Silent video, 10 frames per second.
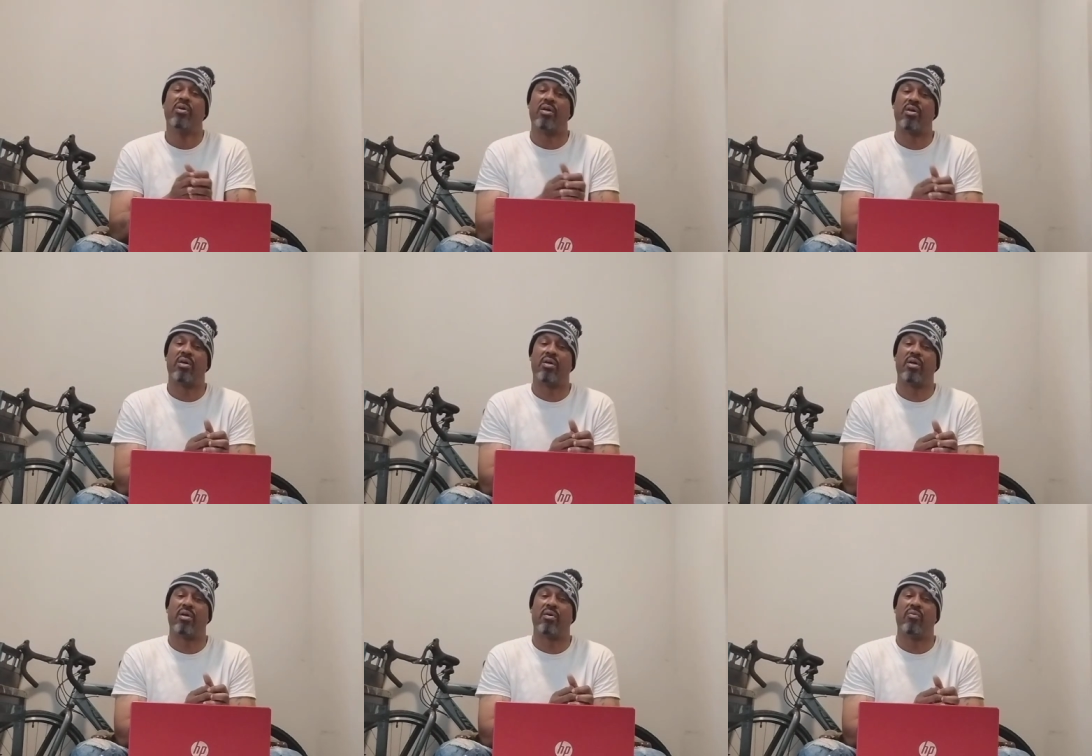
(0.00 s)

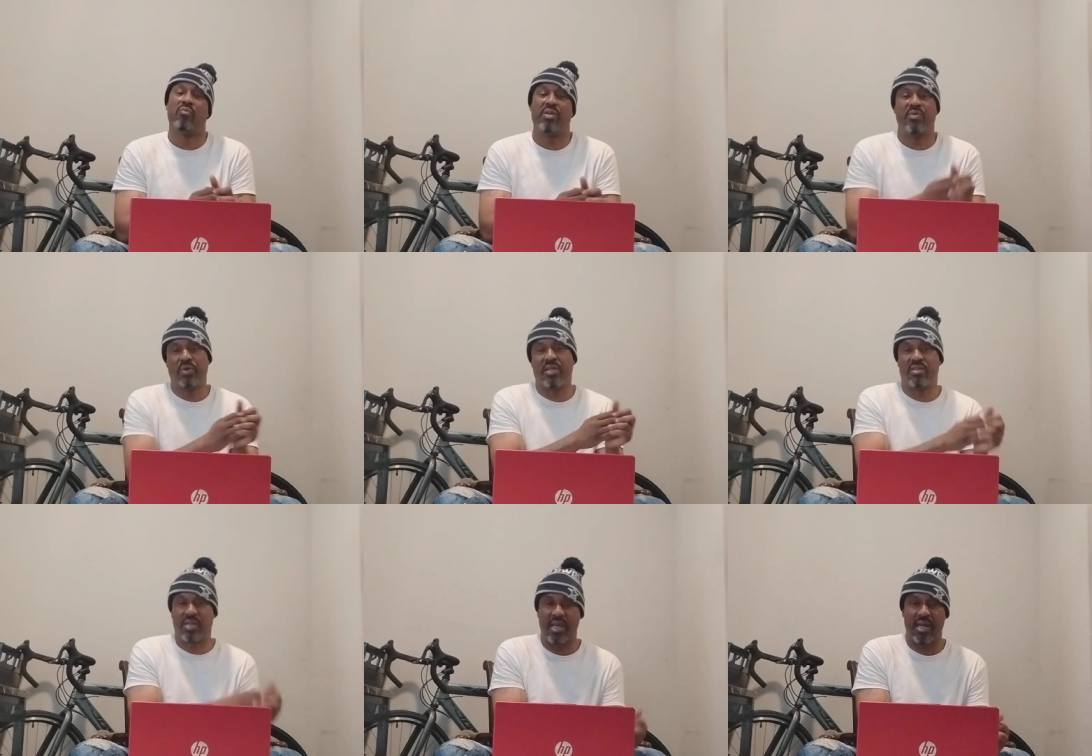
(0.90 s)
and with
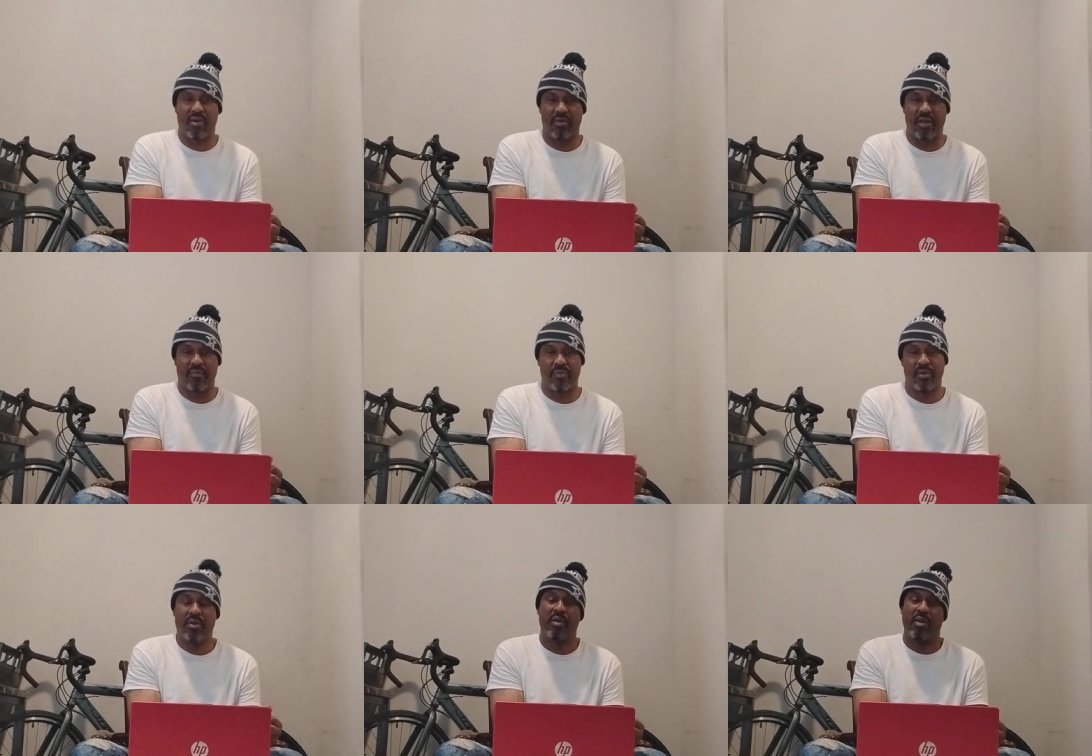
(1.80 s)
integrity.
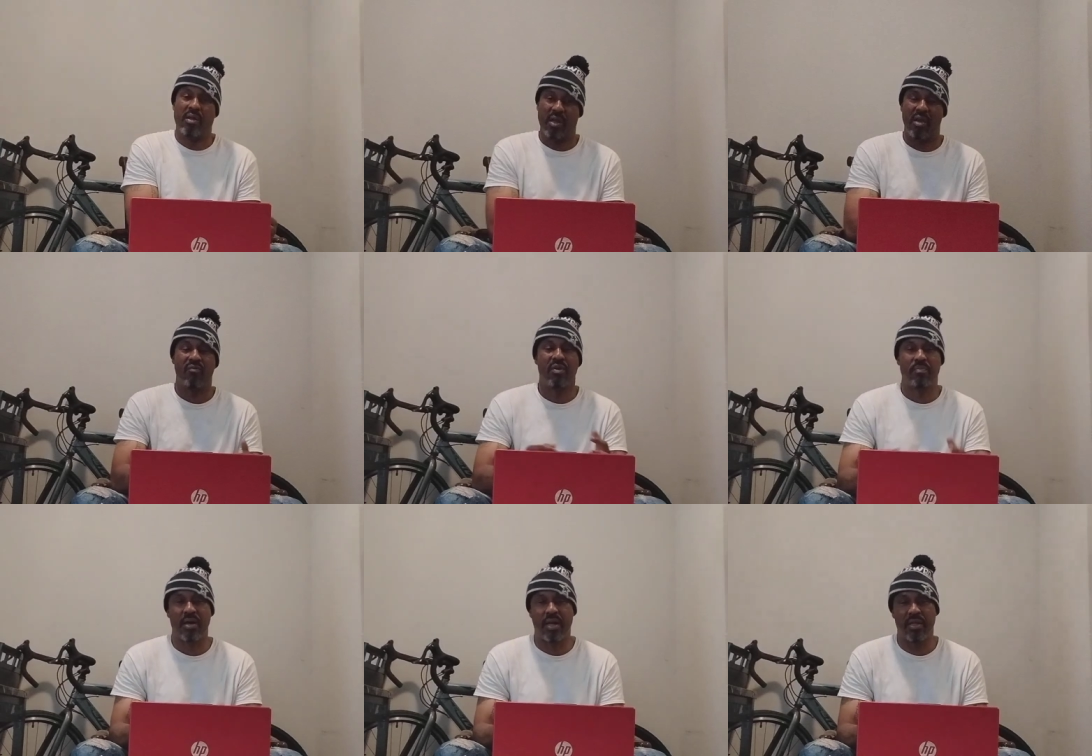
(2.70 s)

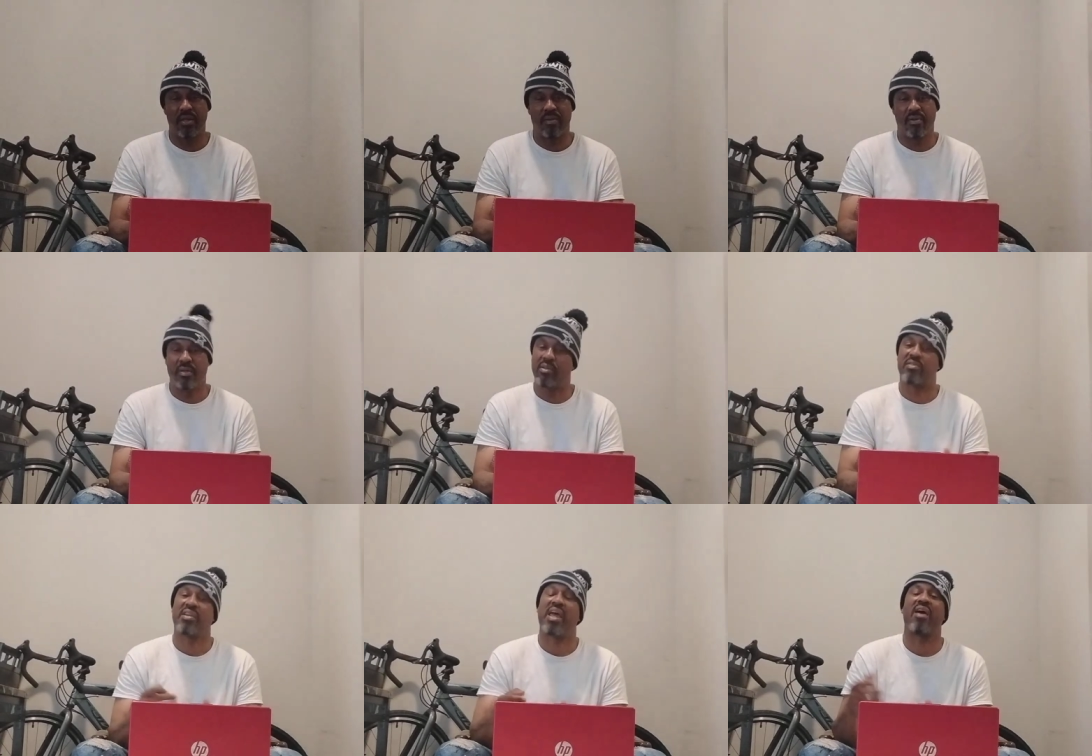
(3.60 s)
Everybody
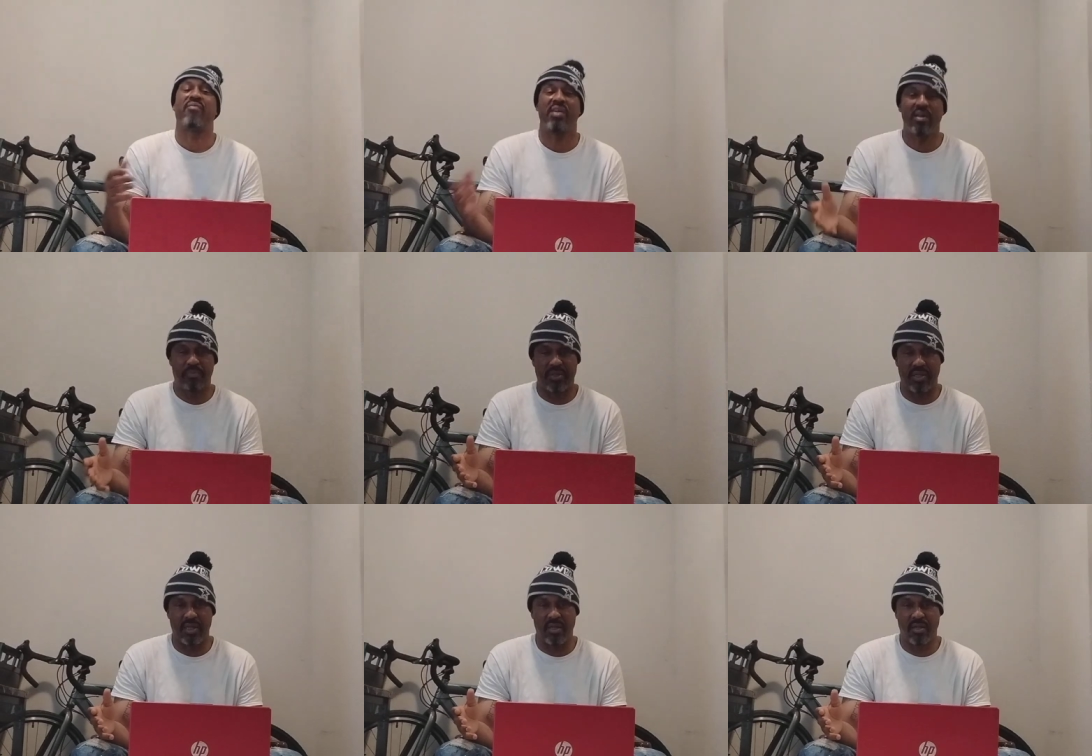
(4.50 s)
doesn't have
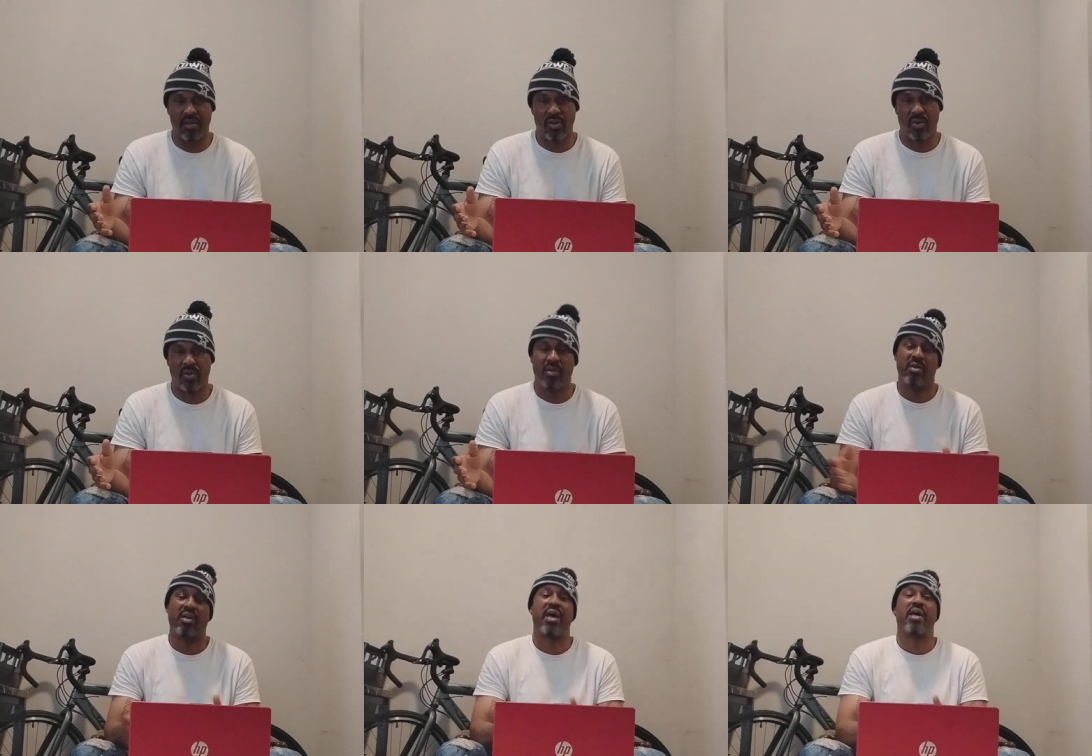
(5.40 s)
empathy
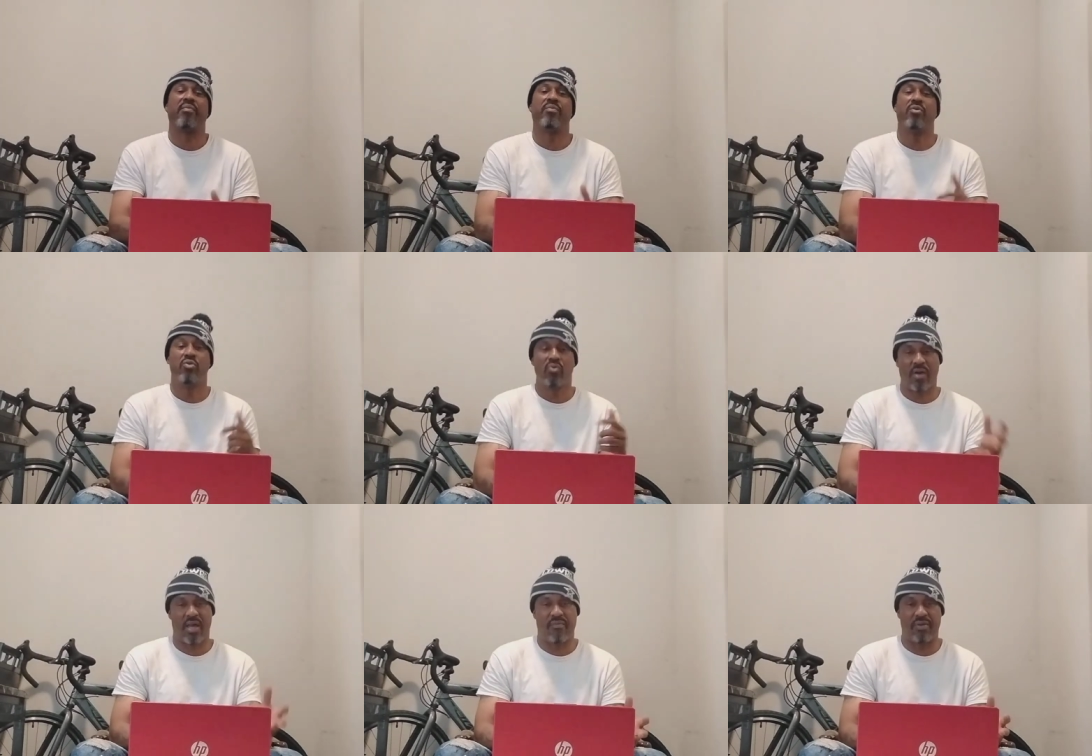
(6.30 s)
like you
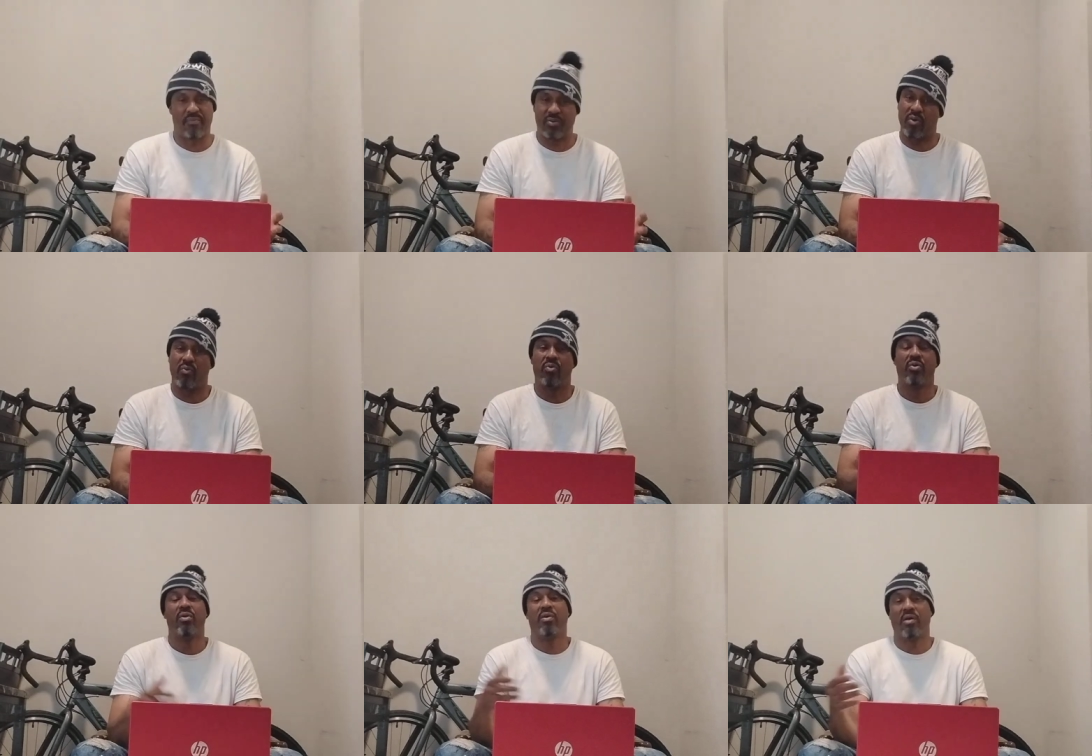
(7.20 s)
have it. So
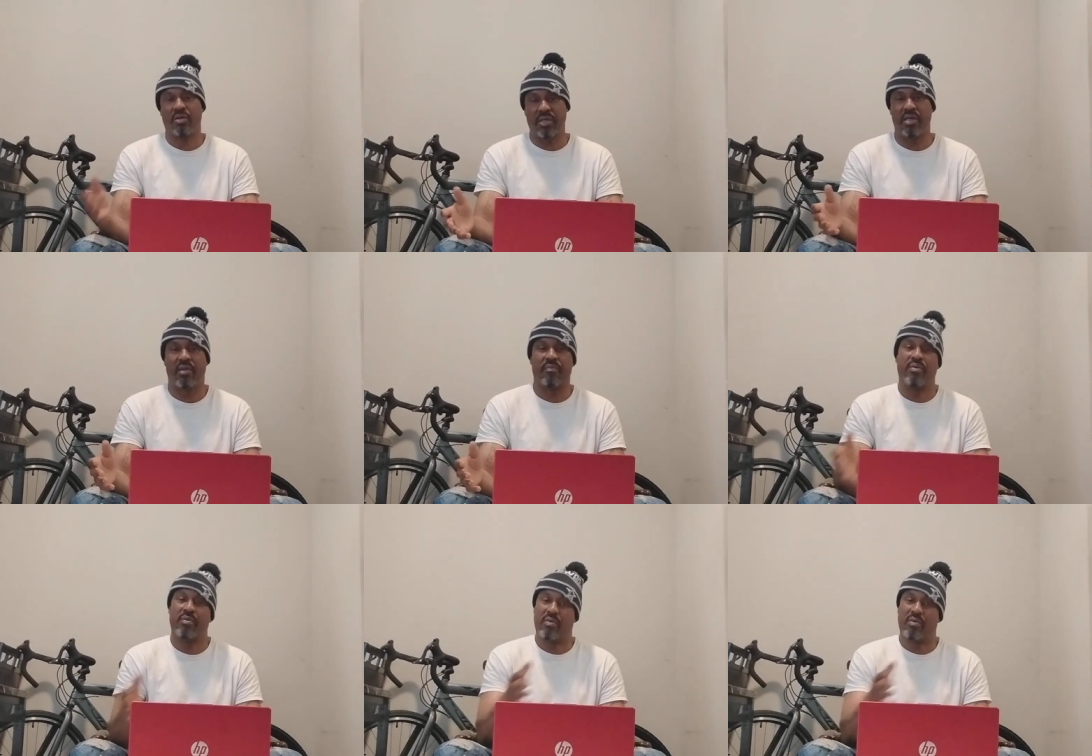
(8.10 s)
again,